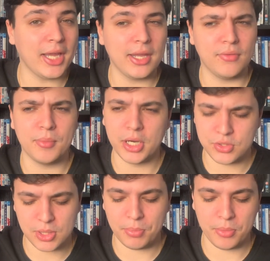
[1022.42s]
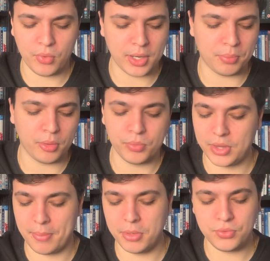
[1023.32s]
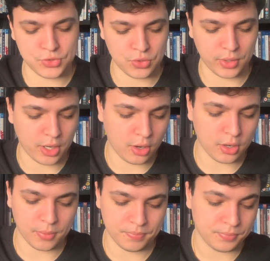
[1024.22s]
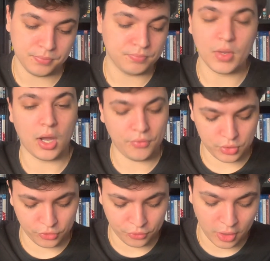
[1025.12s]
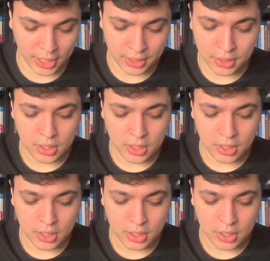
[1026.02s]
any of them. I know some people had a problem with that middle story arc. I thought it was fine.